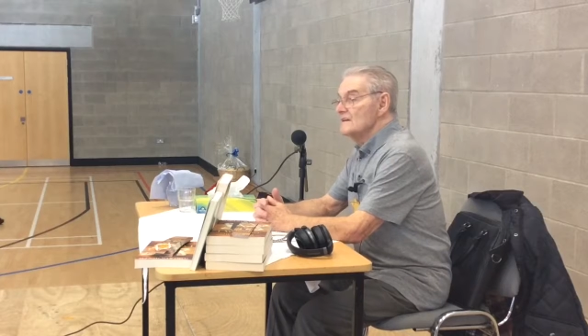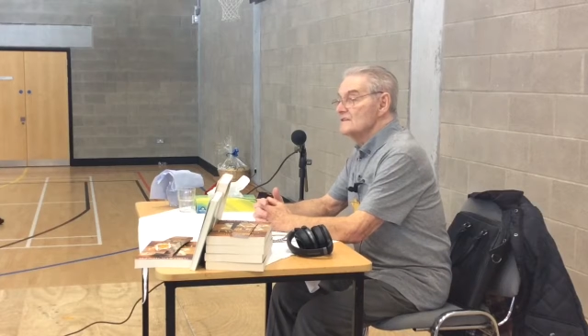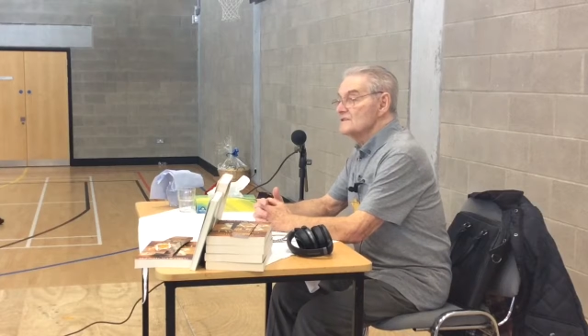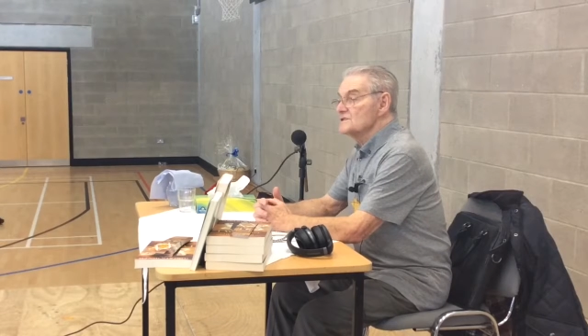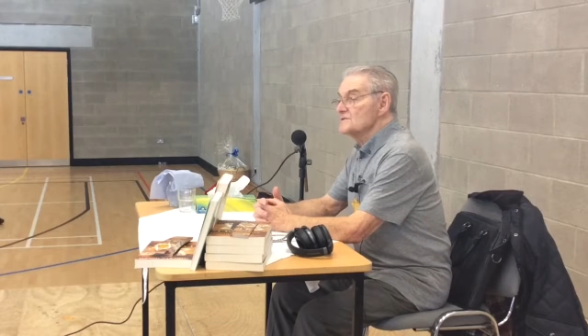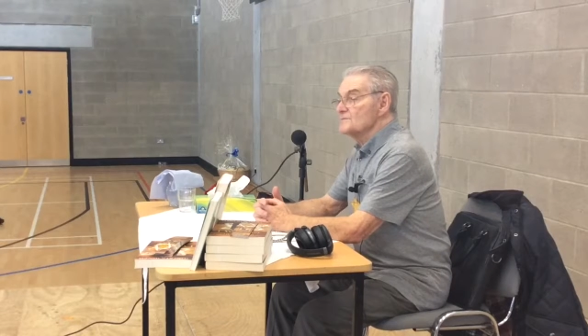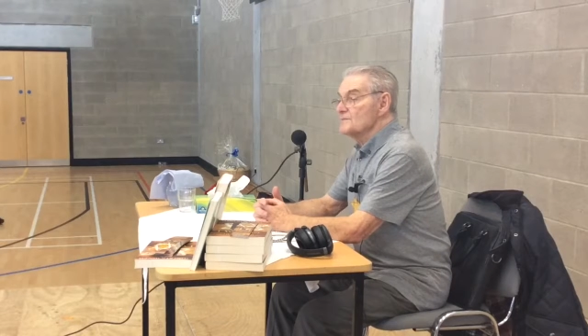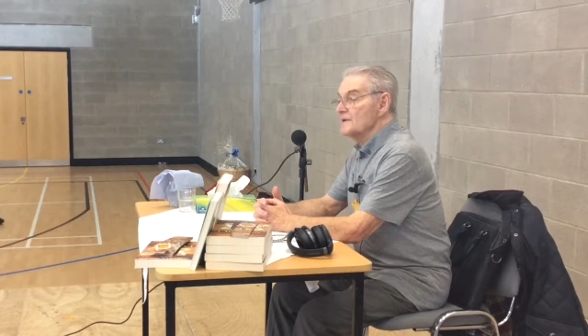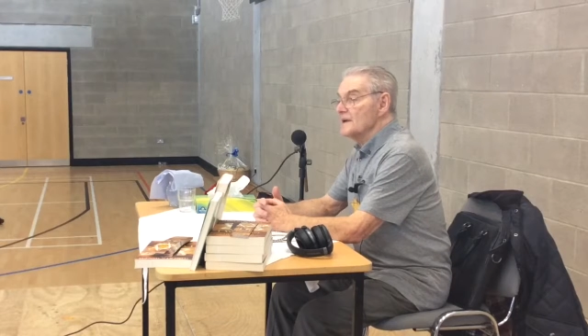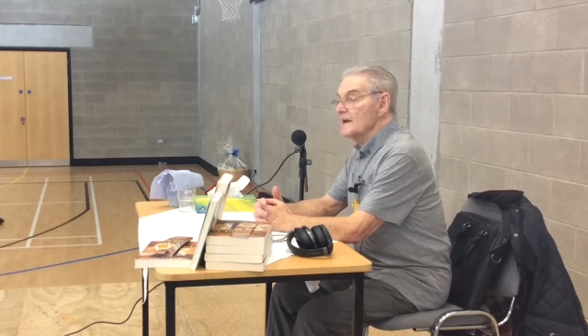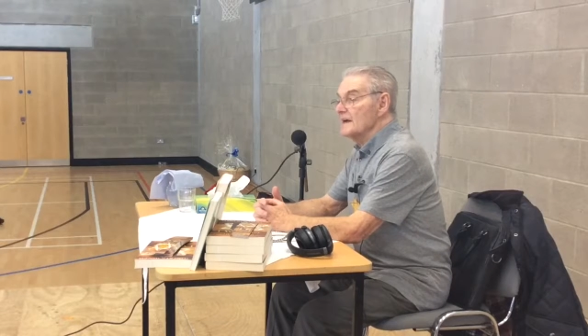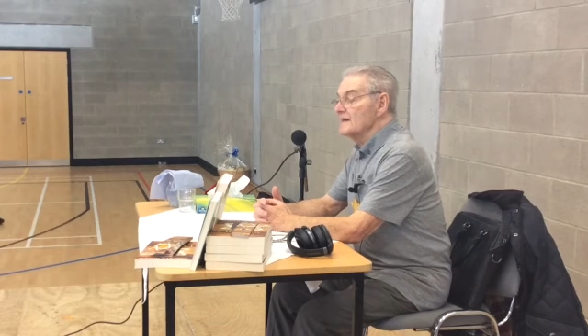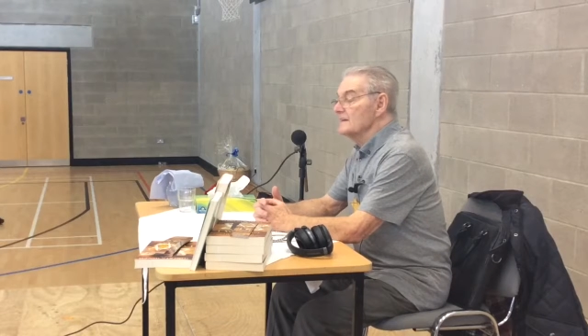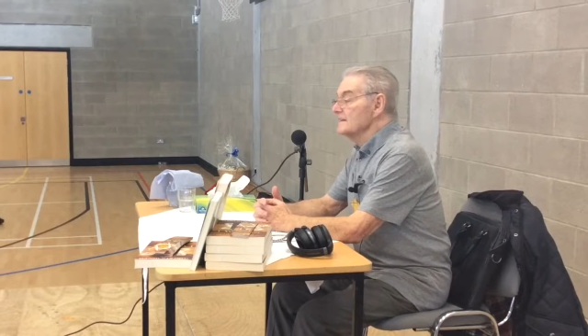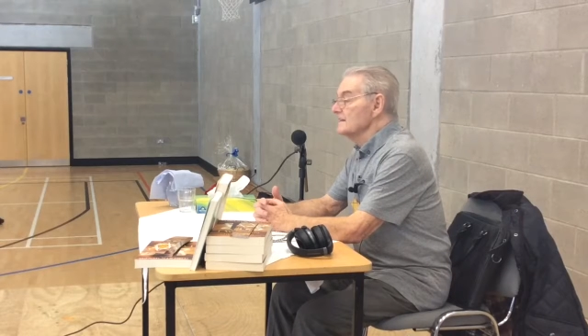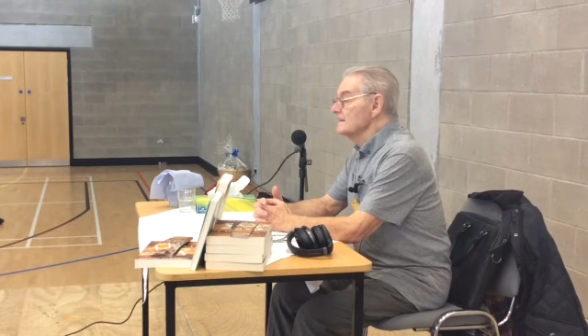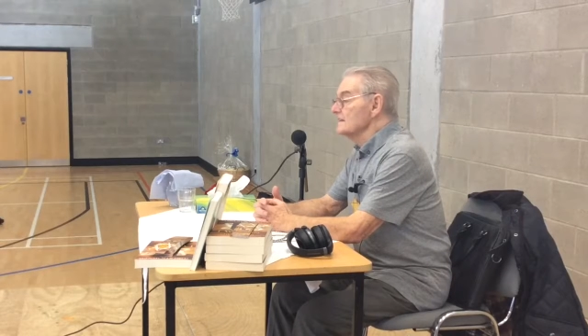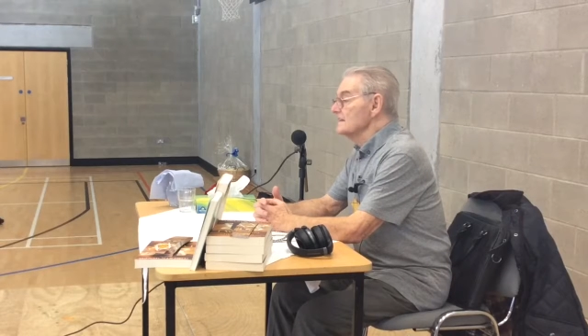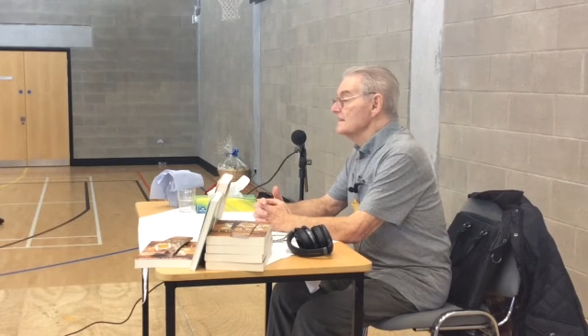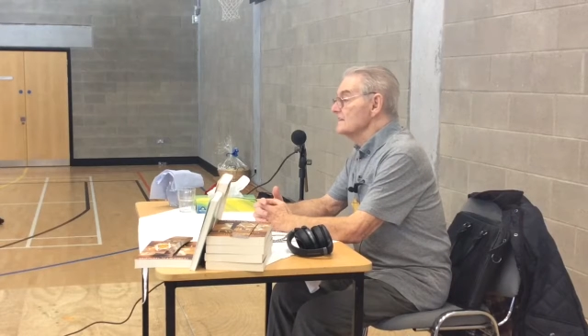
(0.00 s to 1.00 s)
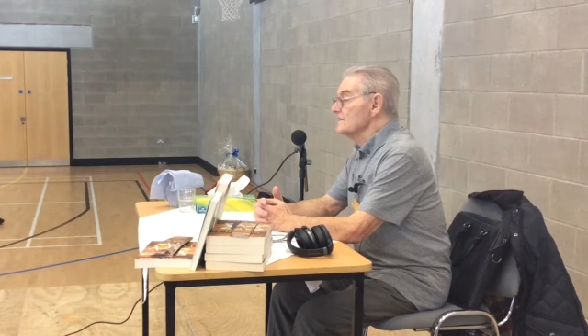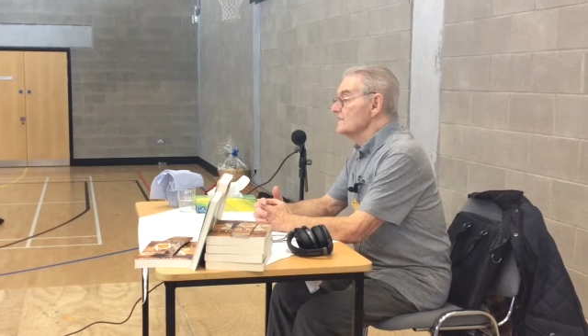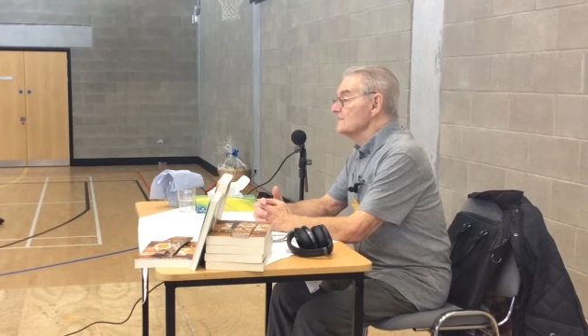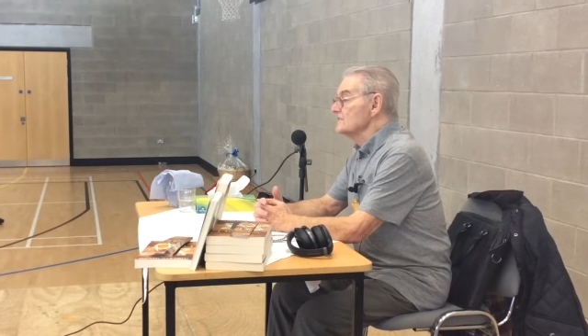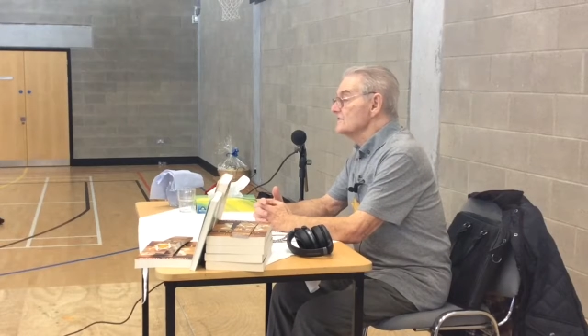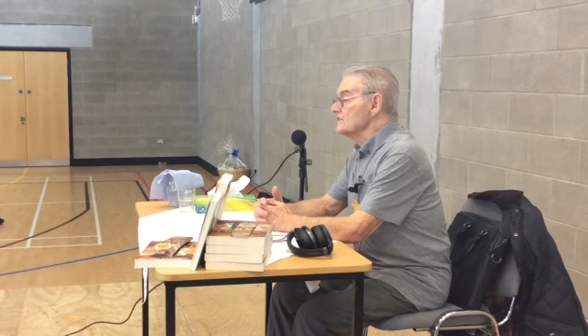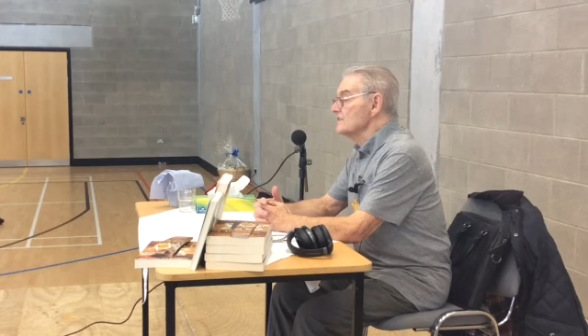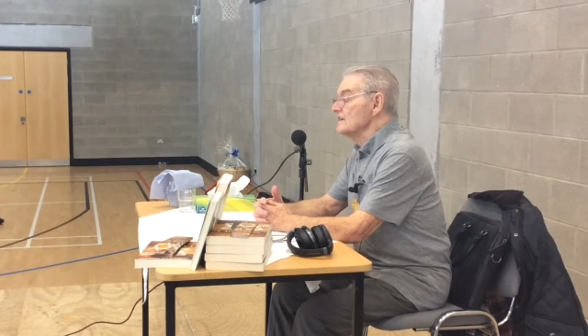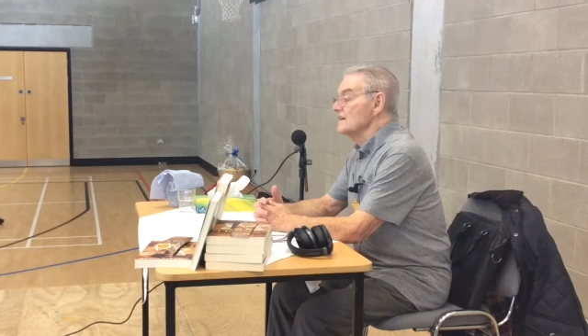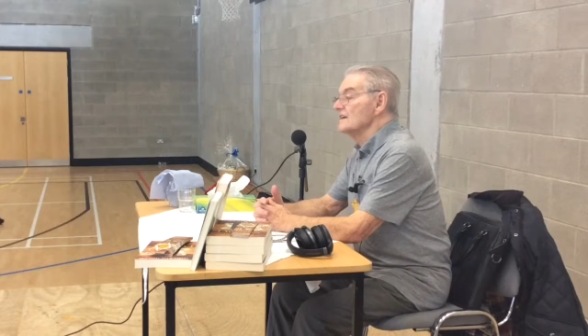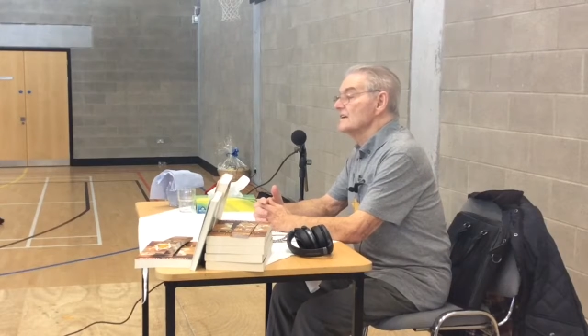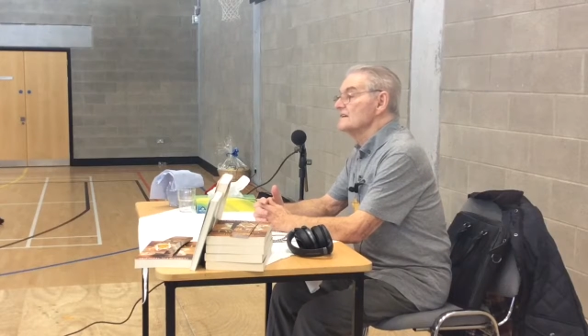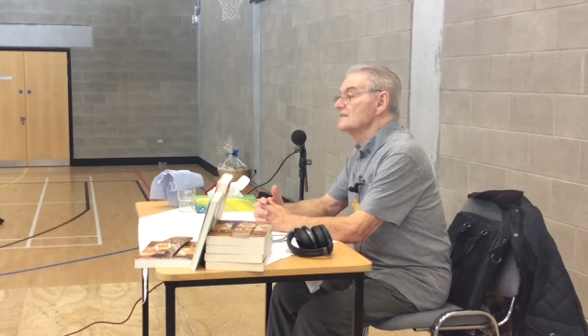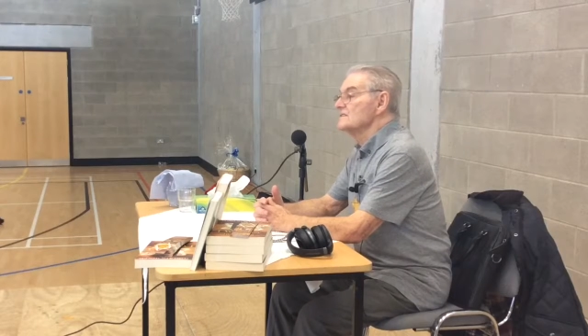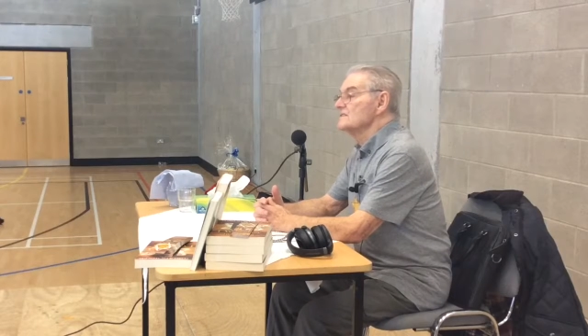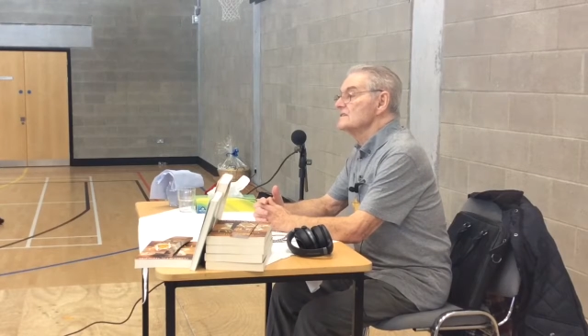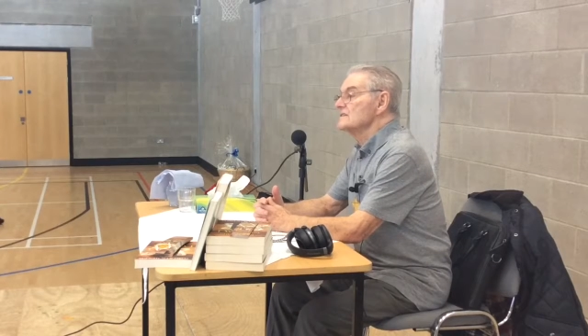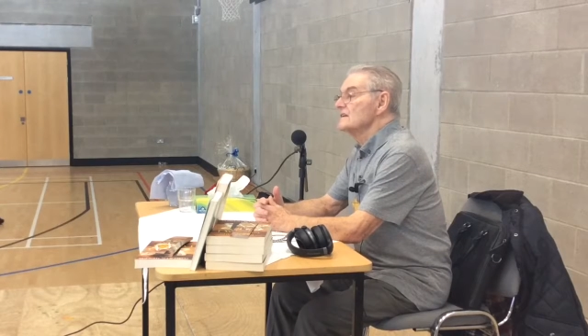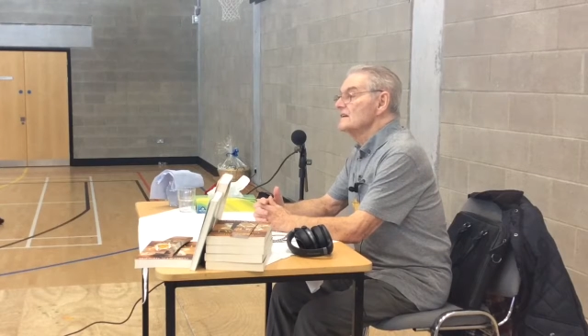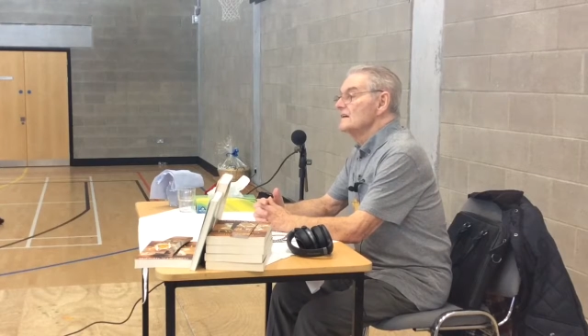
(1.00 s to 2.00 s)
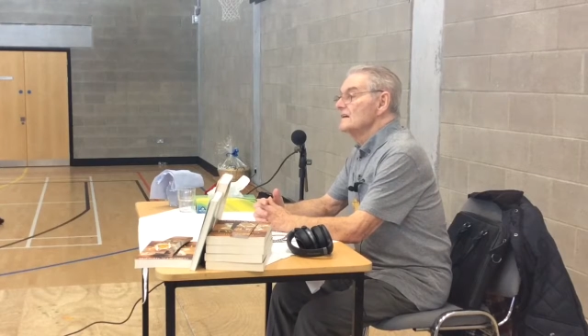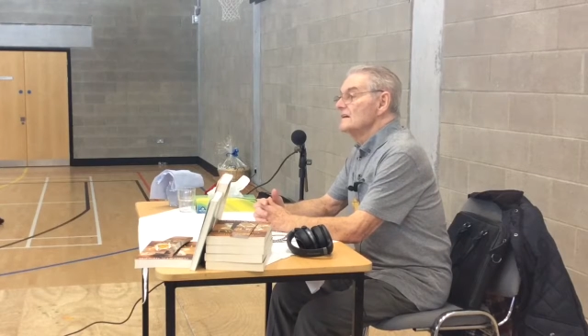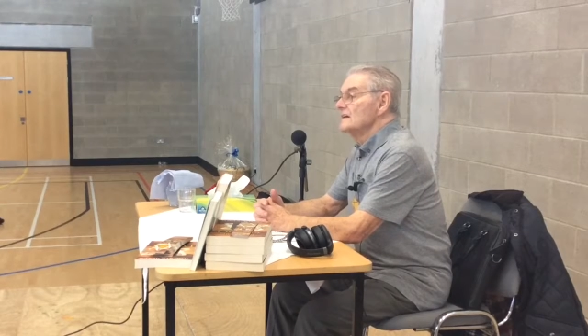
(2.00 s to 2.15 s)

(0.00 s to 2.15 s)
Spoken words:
spread in the church.